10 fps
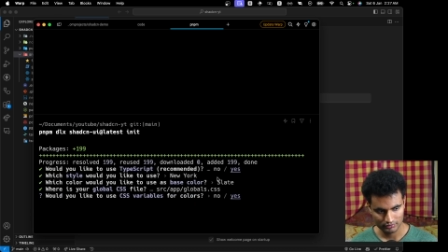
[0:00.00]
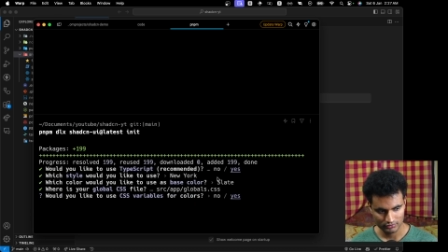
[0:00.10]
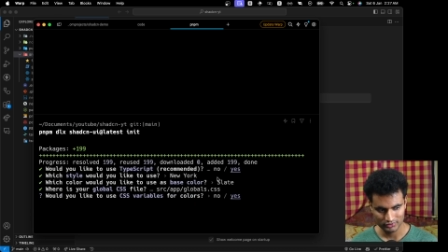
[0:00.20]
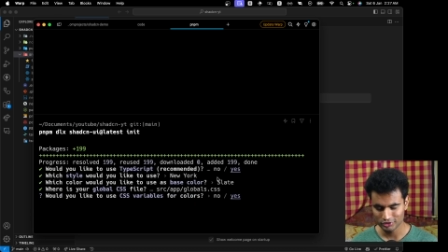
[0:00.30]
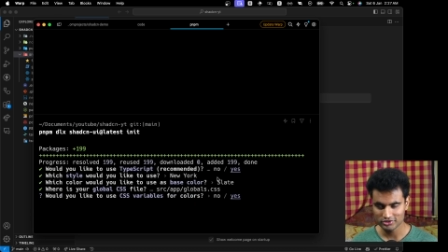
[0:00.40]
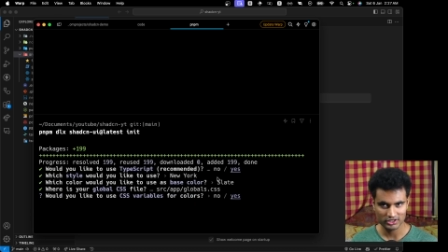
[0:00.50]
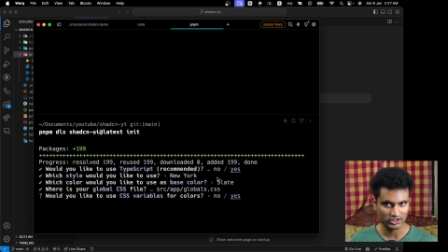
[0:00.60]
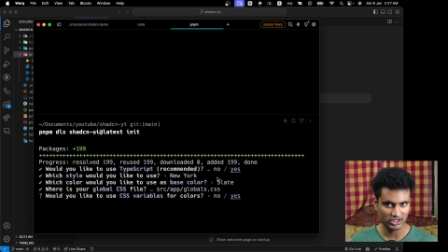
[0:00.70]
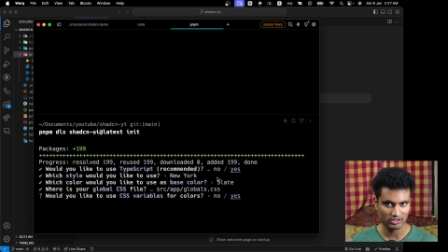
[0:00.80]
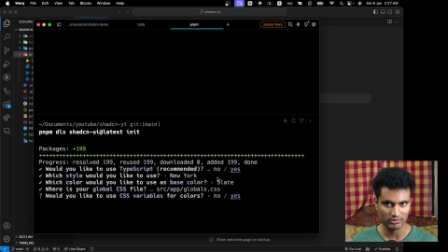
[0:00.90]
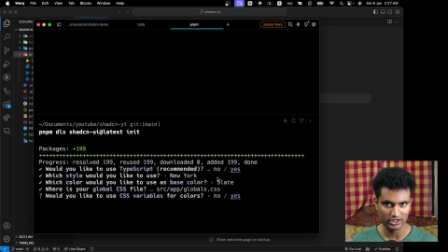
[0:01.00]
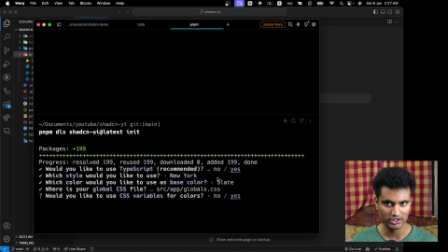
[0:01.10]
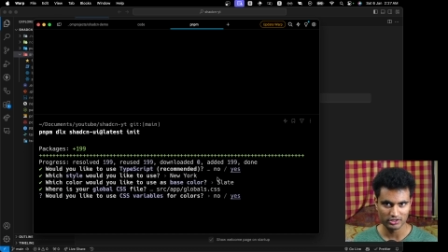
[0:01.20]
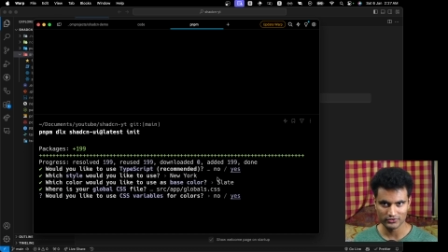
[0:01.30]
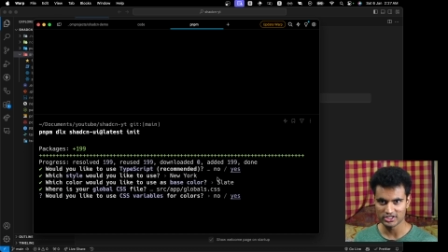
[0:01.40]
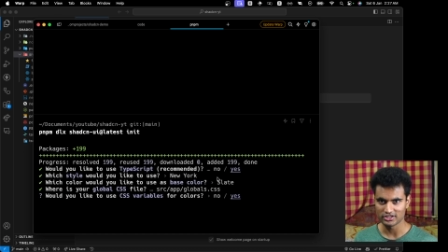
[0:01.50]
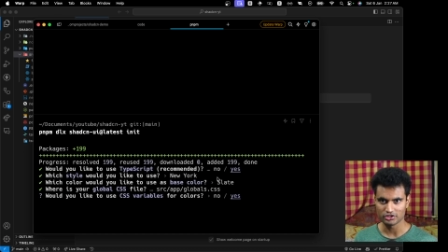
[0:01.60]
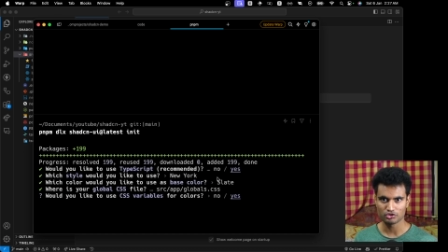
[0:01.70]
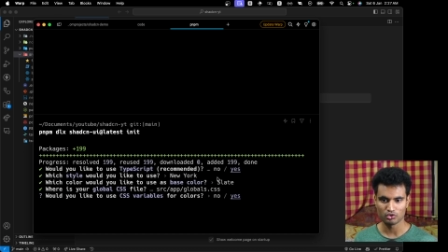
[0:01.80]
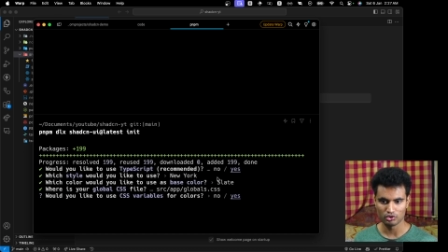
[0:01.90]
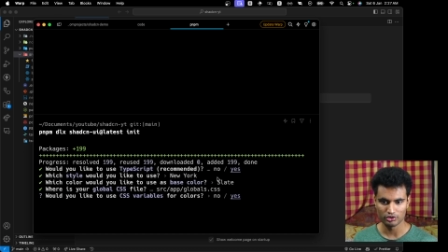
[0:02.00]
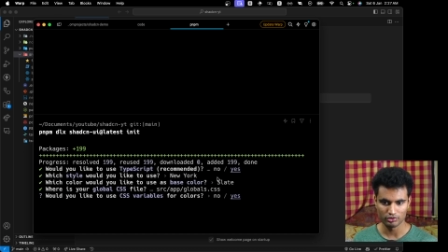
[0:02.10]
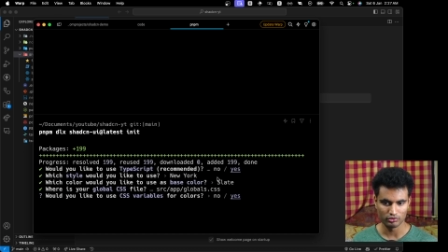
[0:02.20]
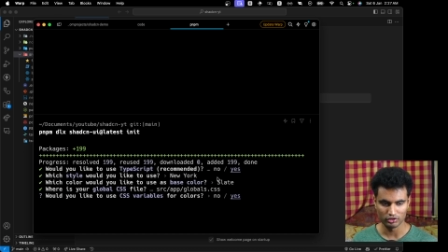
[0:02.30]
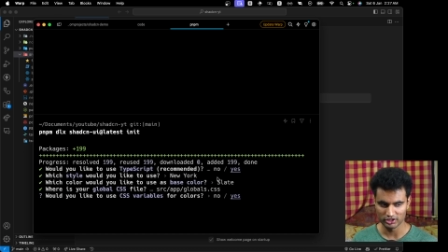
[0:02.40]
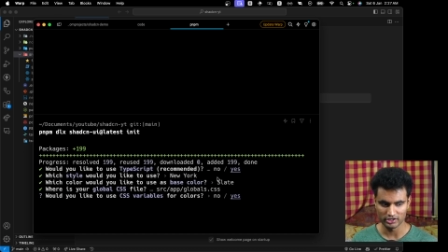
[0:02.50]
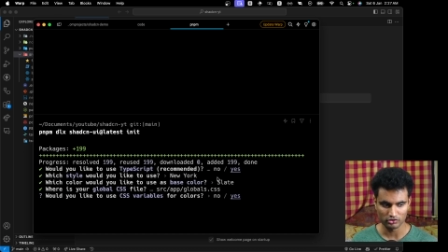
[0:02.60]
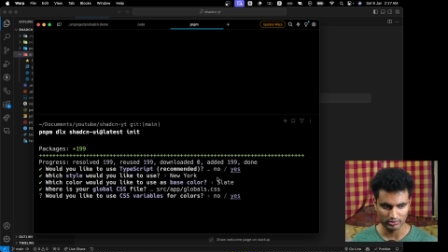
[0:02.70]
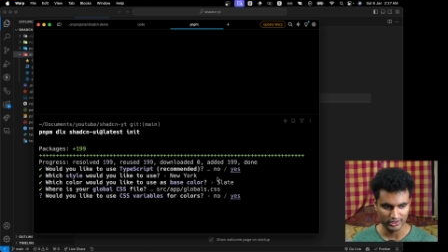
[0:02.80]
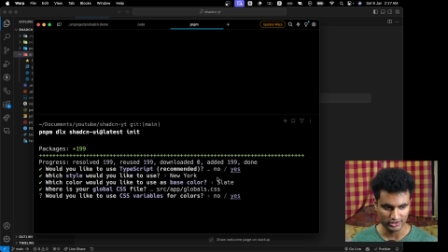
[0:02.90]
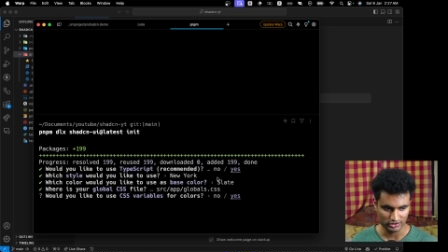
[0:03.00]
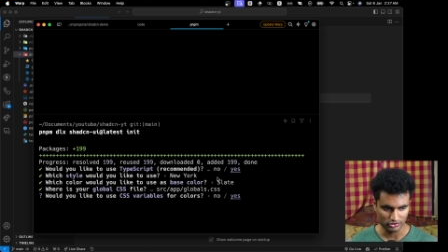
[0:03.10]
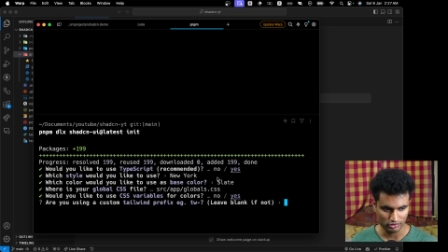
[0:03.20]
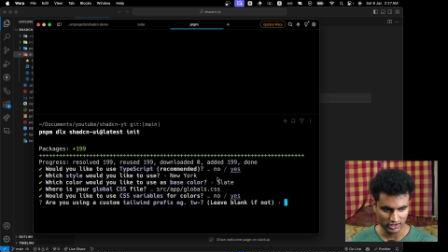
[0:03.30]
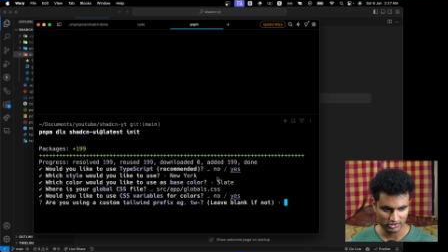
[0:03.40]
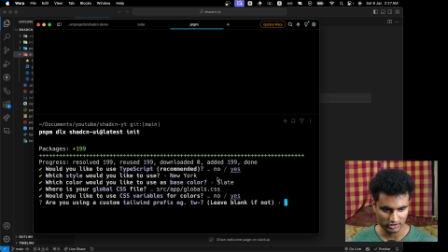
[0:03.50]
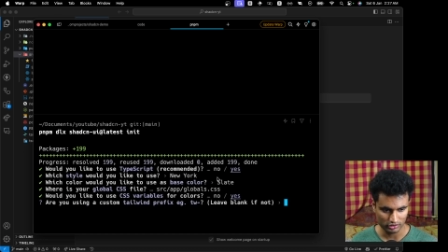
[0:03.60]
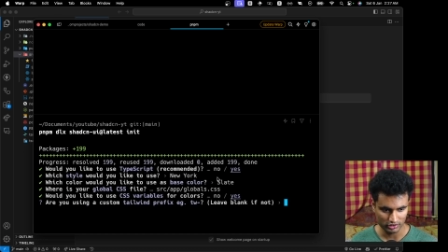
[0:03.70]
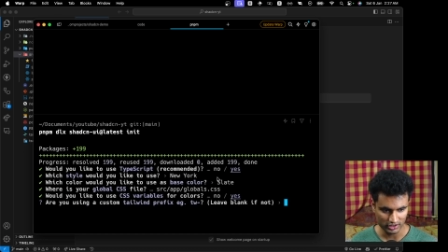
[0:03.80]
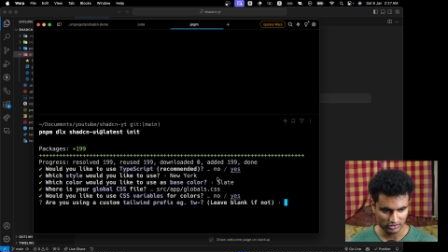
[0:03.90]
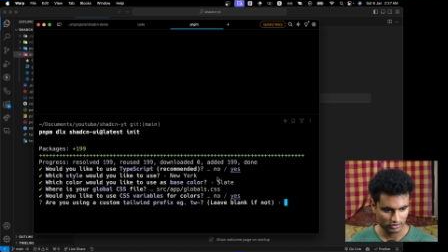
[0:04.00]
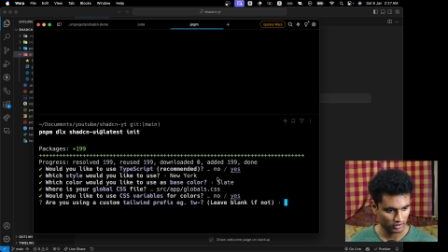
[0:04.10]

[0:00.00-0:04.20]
using the theme editor which I just showed you on the documentation. So let's click on yes.